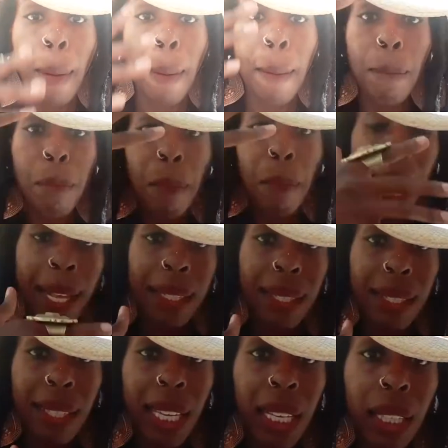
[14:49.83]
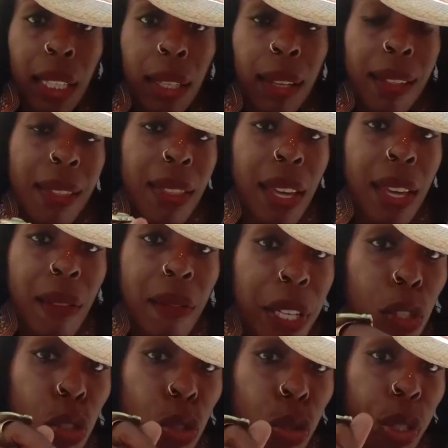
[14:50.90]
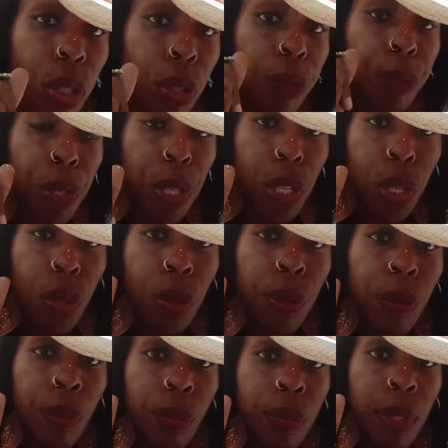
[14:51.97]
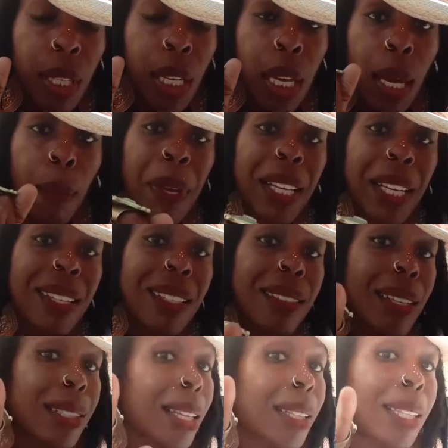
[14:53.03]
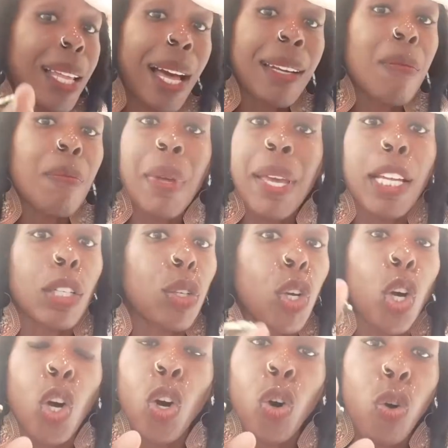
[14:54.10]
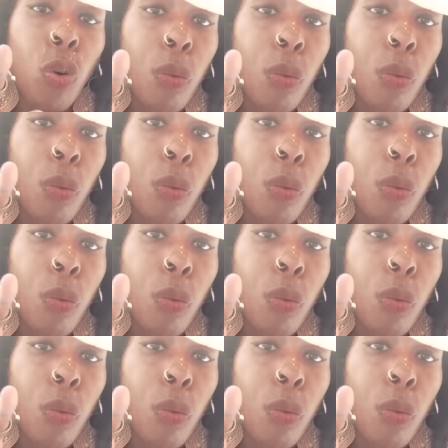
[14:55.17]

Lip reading: masking their vitriol for you. Because there's a lot of men who